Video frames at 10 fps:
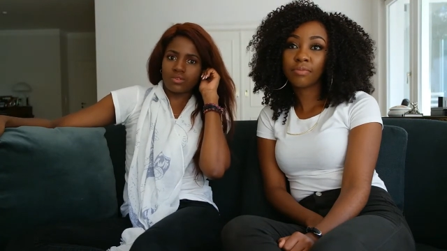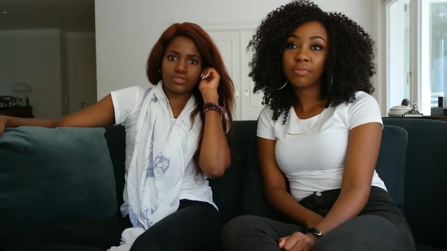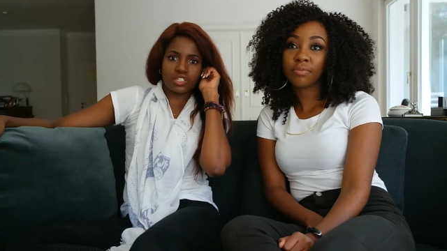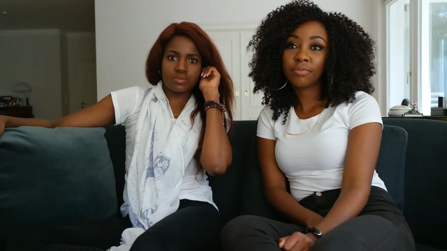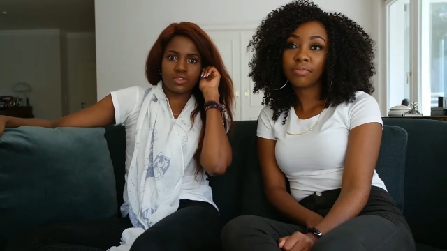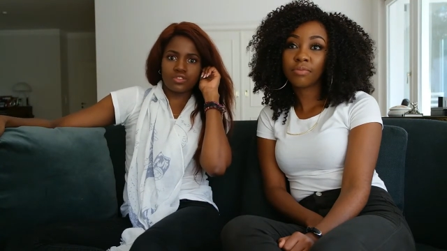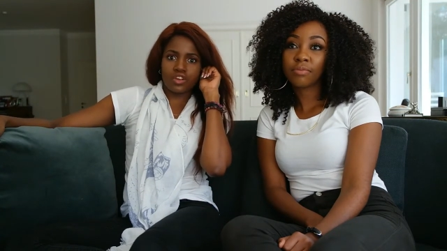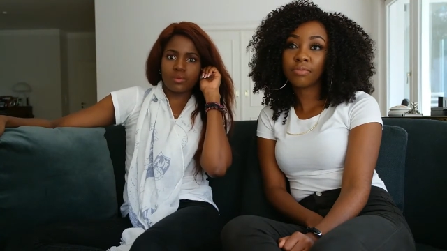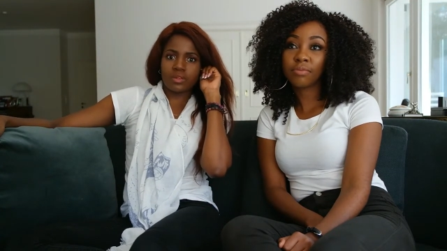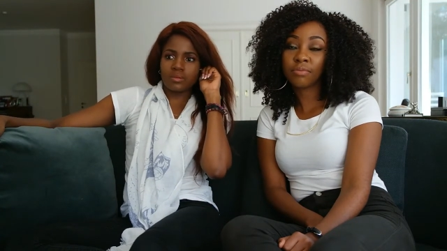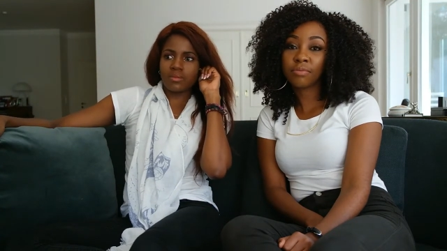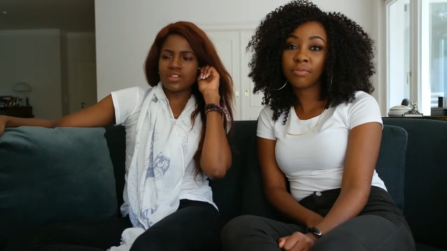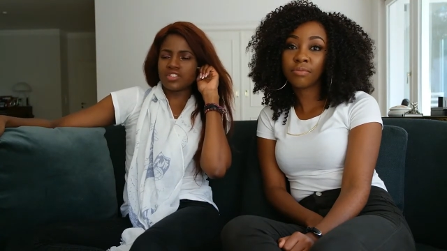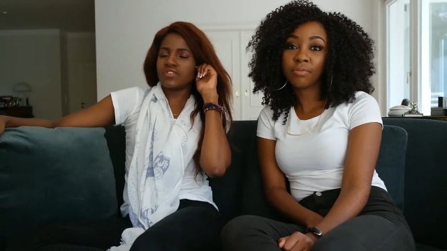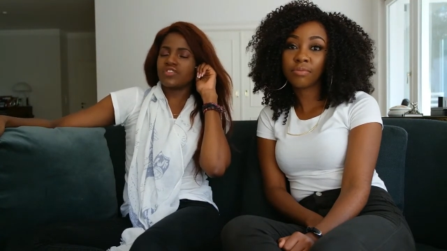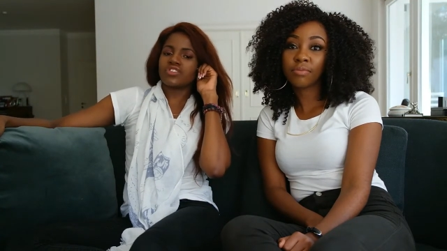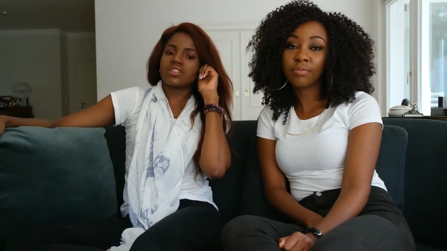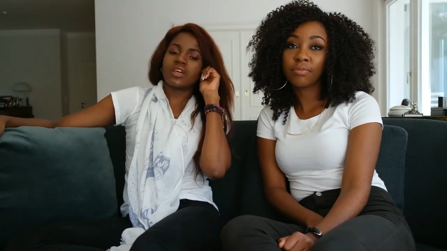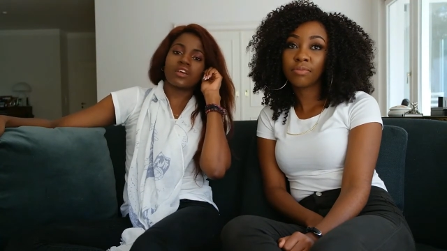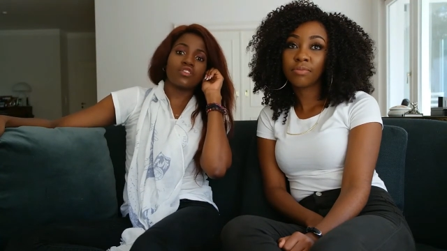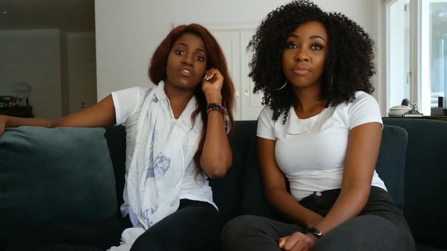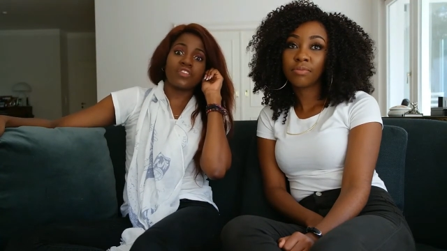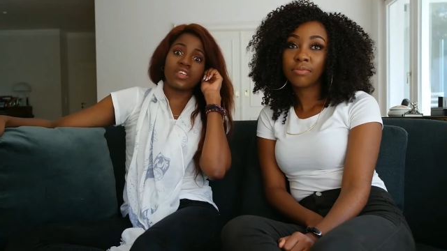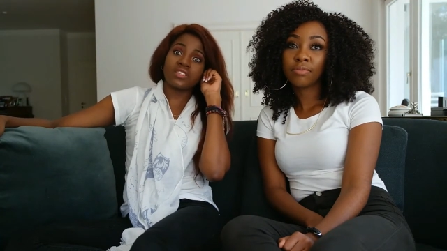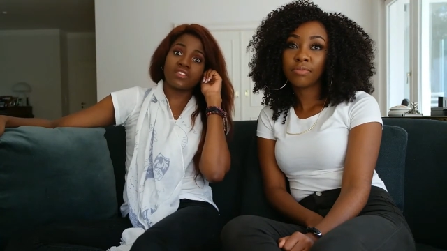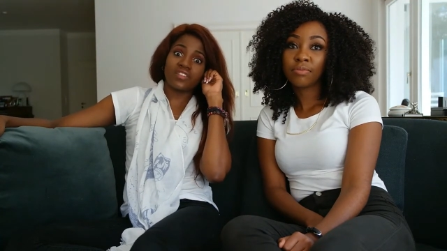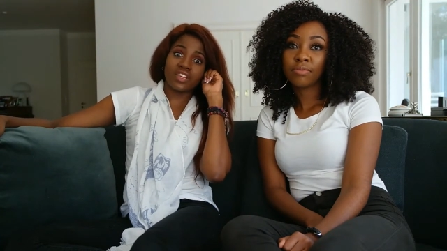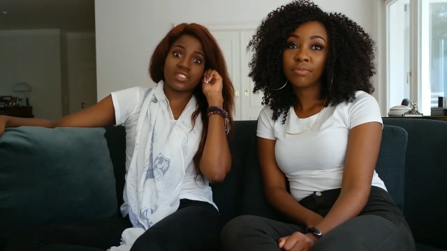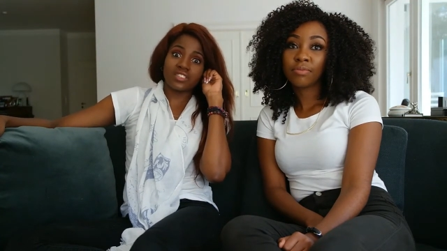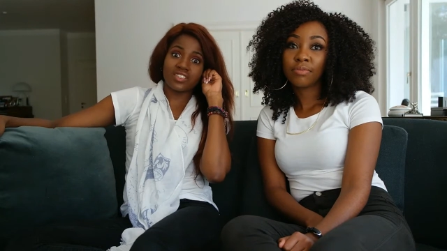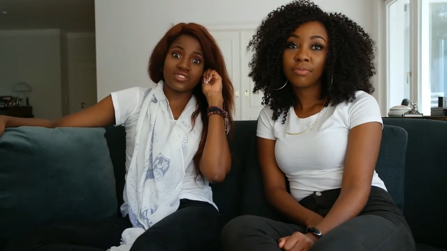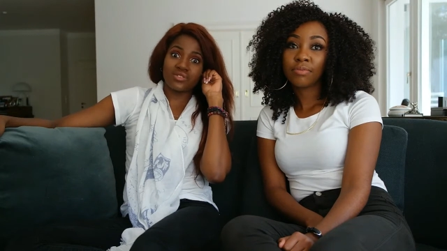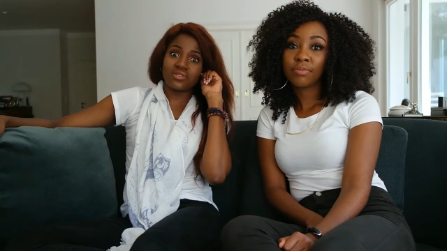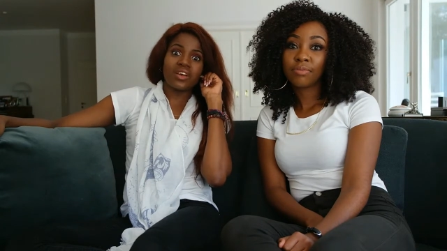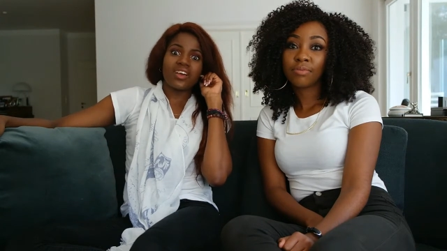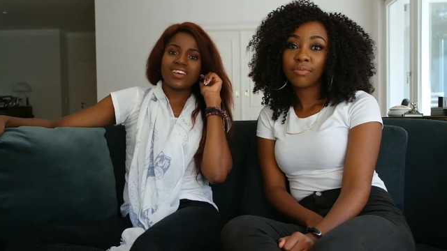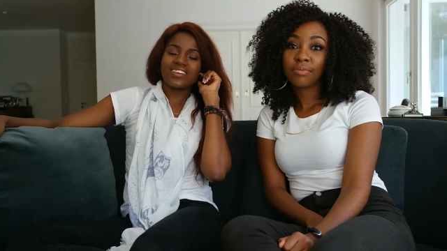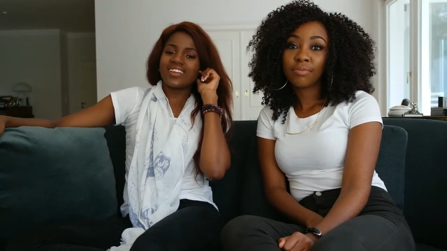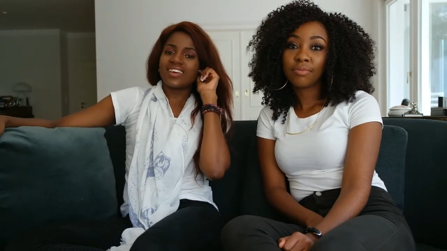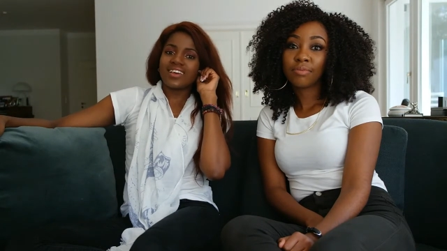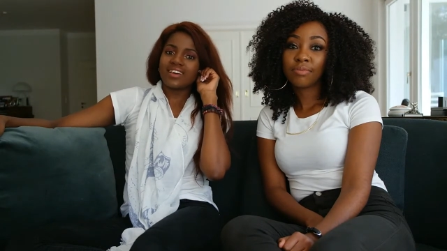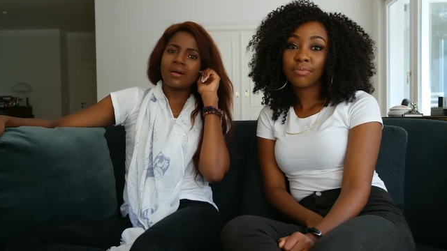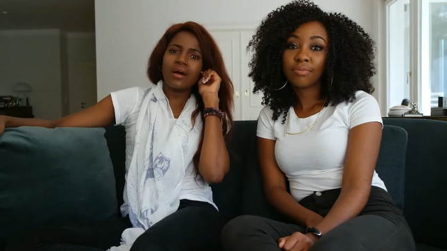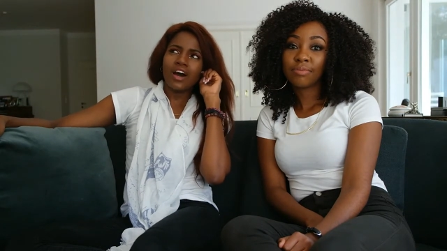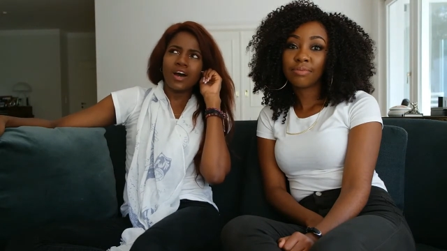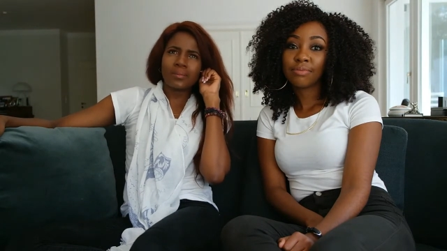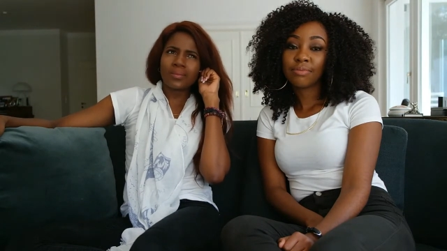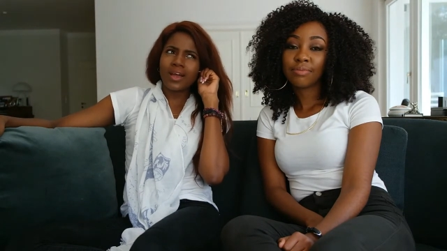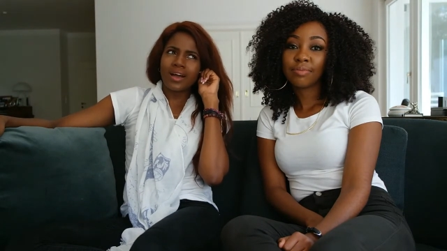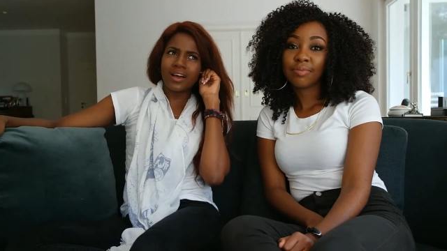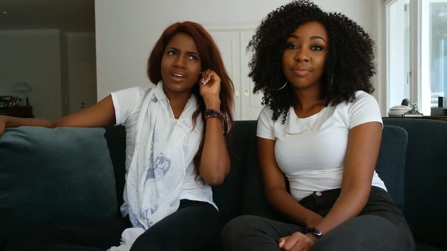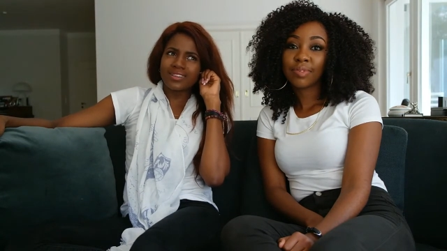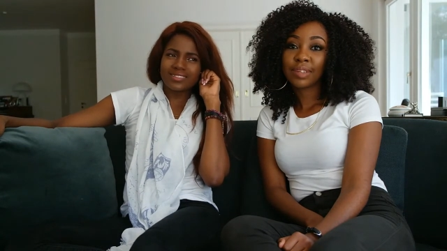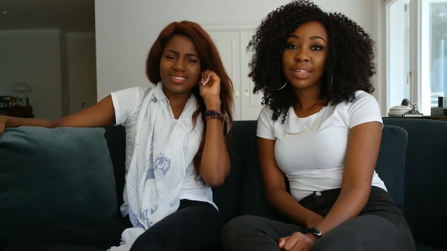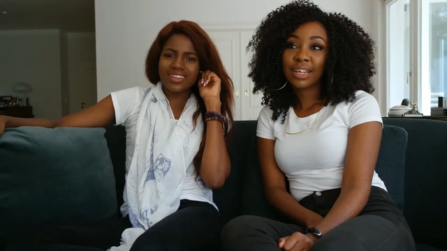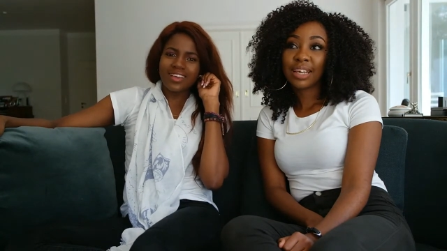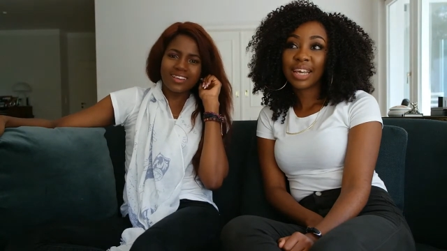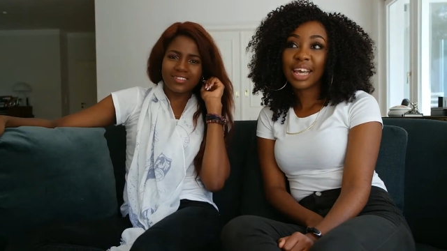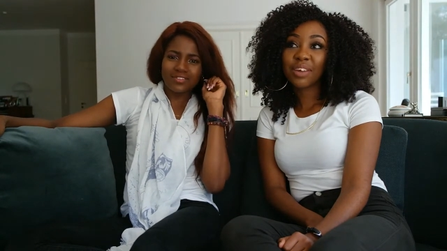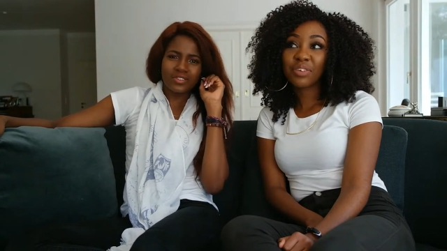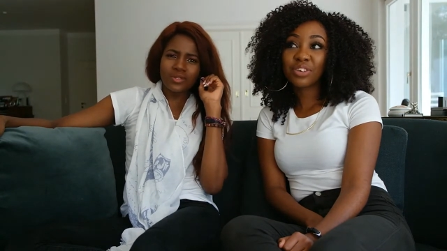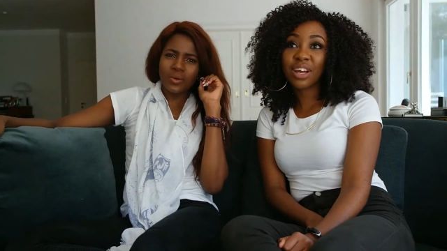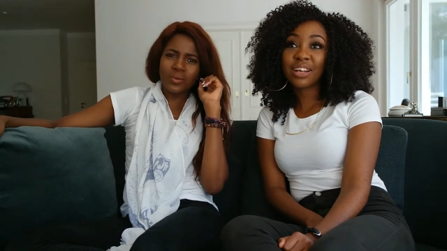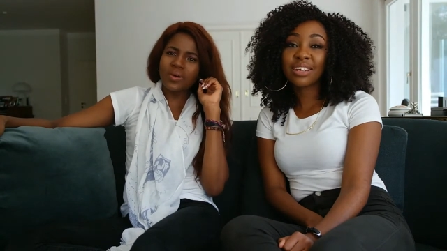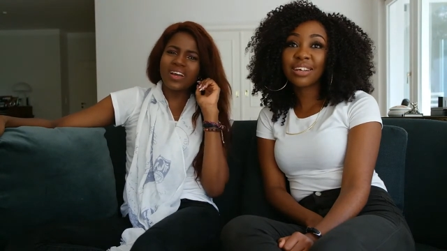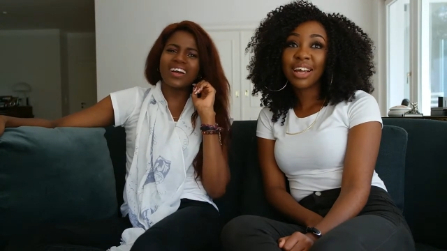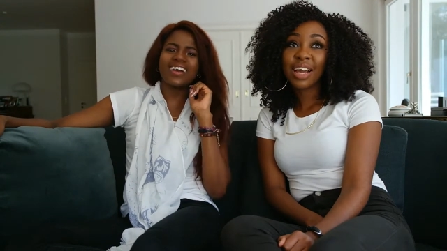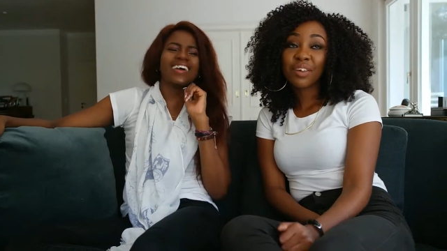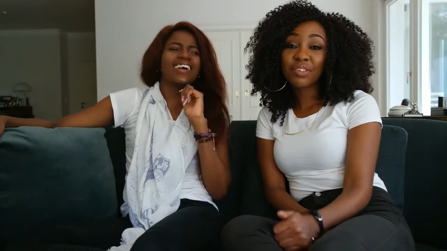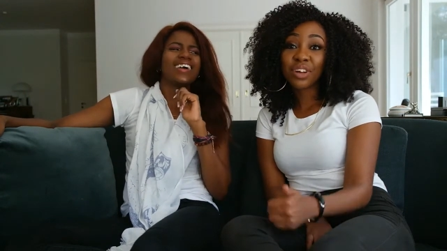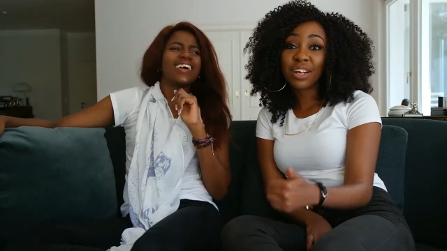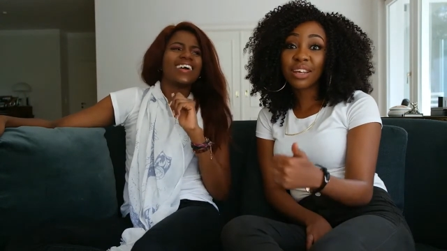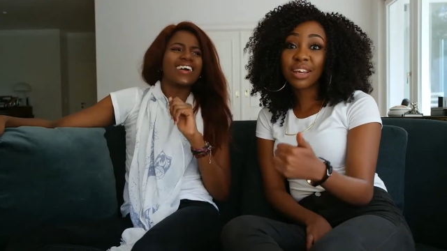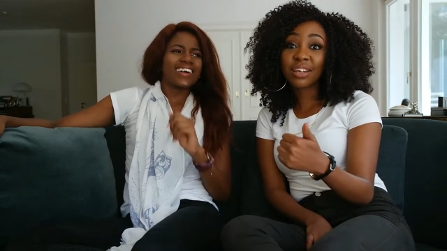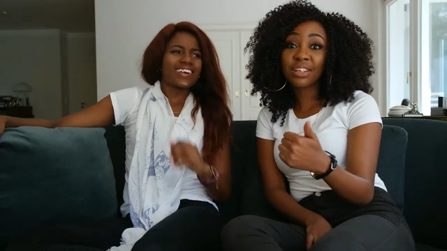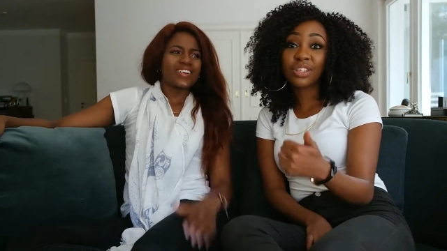Speaker 1: want you to speak German. Mm-hmm. Imagine if you're trying to get your visa fixed and you, you're like, um, uh, uh,
Speaker 2: if you're trying to, if you're trying to get a